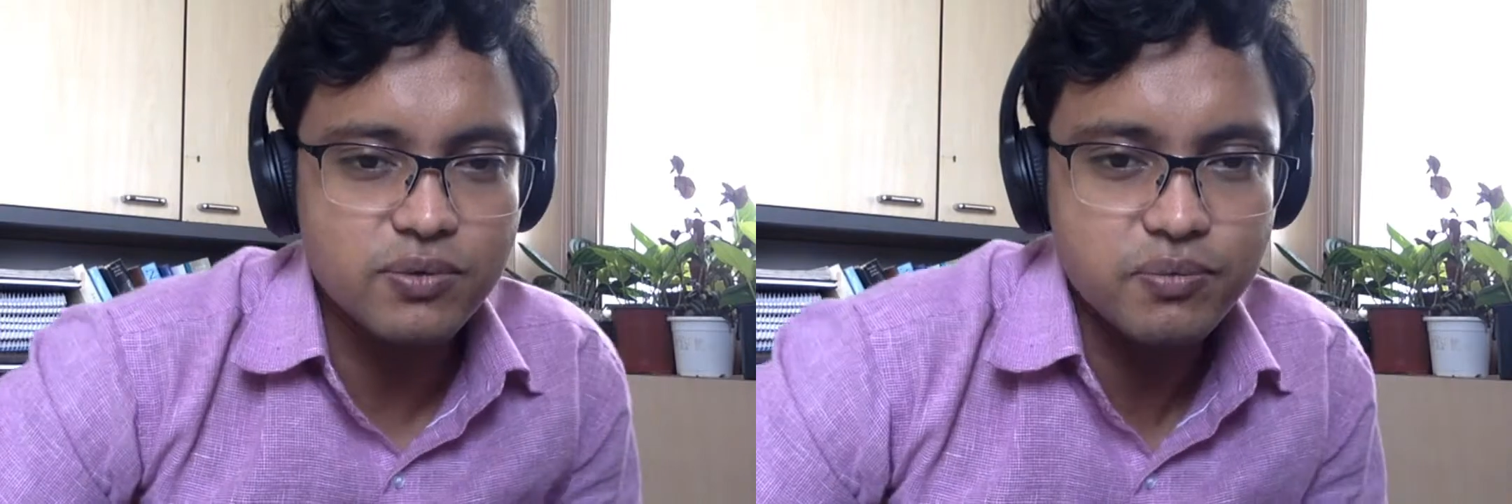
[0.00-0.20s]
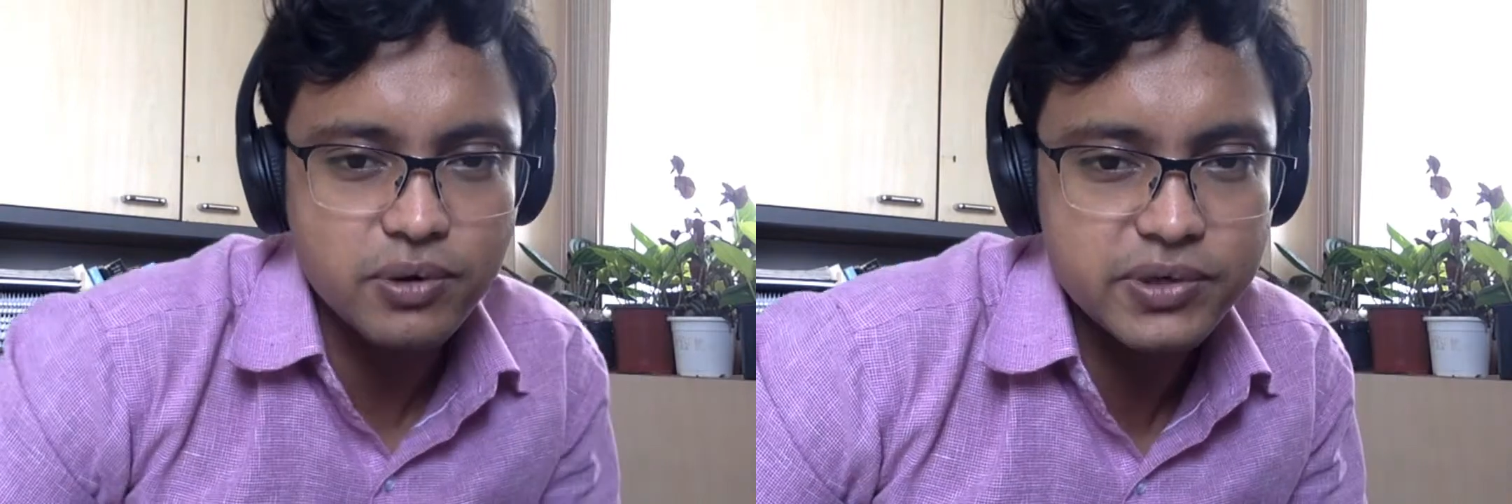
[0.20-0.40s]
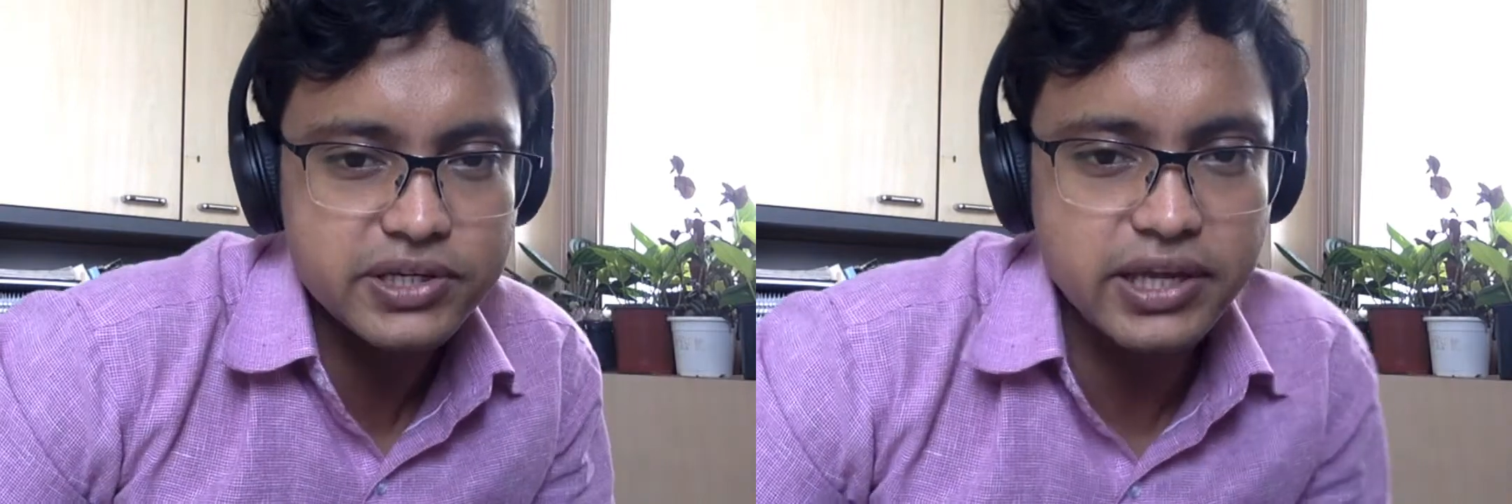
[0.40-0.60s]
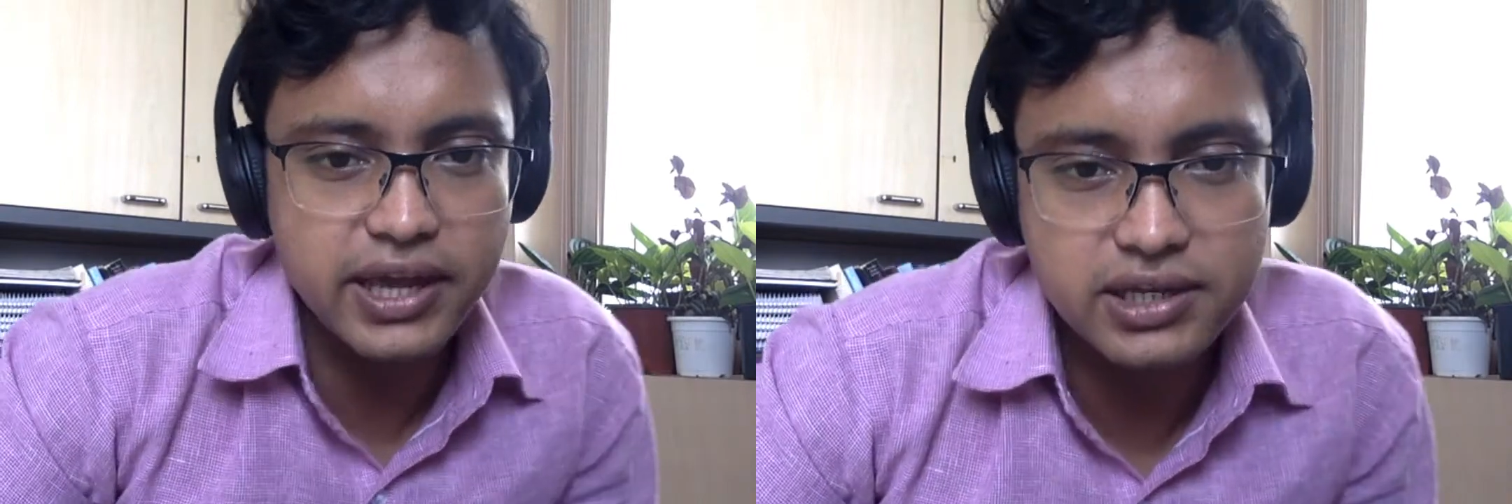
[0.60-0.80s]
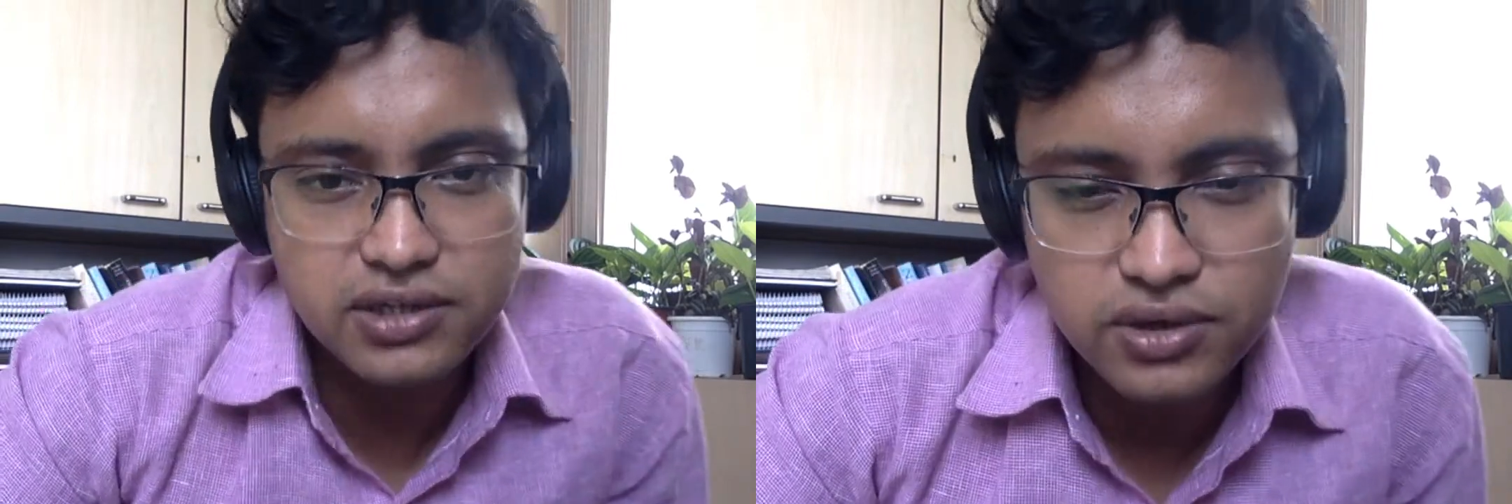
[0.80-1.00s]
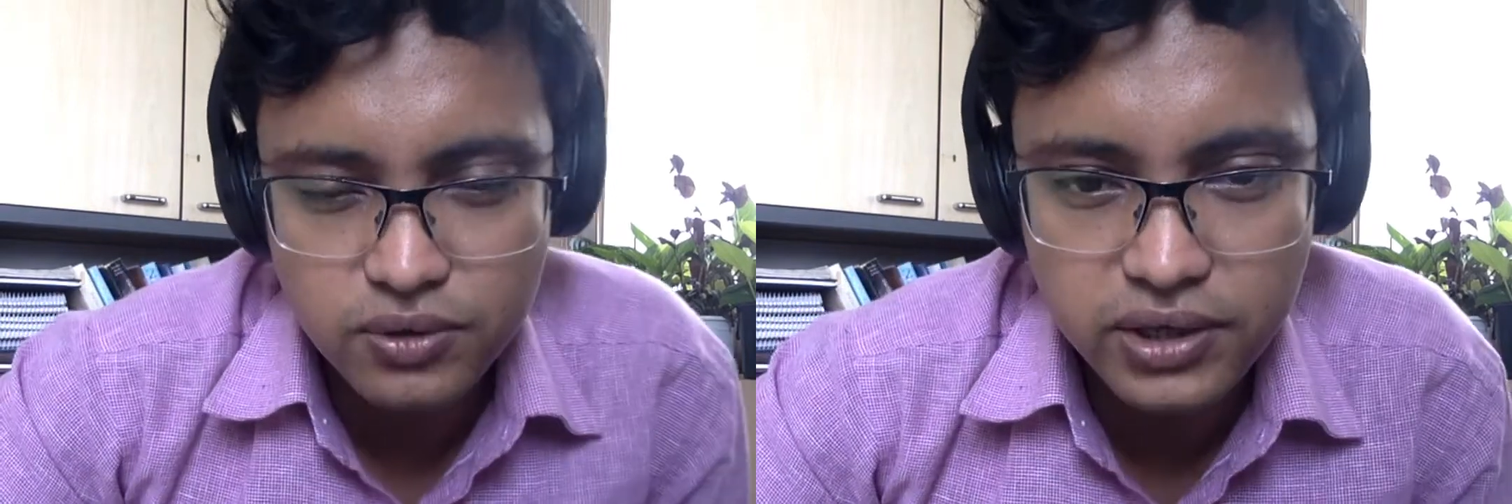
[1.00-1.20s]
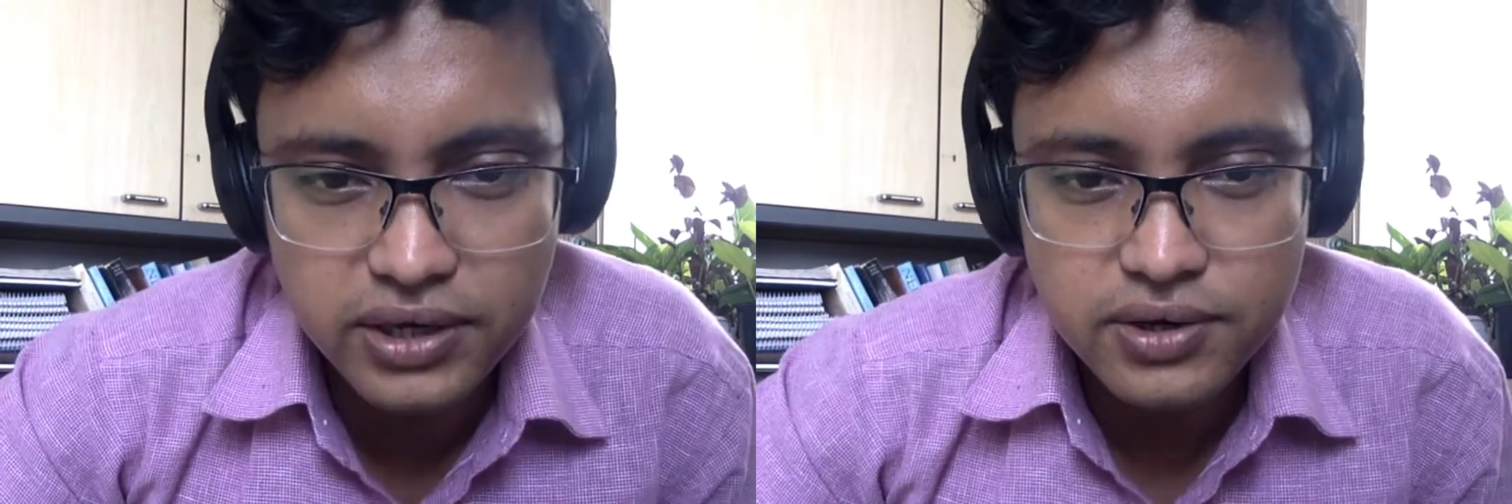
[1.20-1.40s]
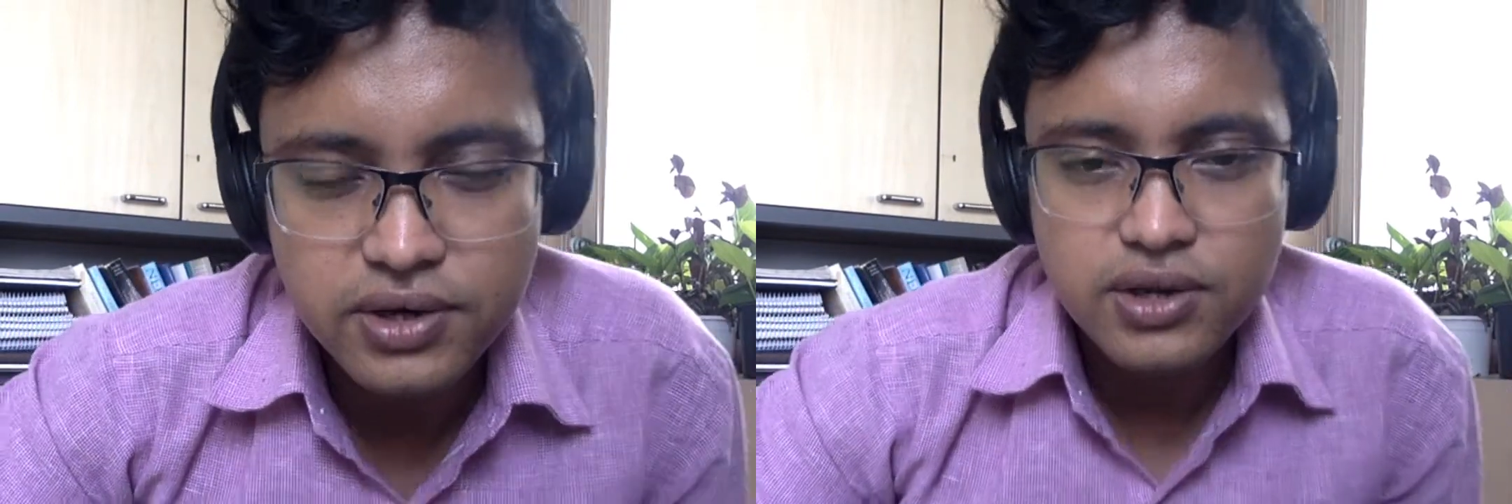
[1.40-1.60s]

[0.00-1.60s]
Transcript: of Property Act. Okay,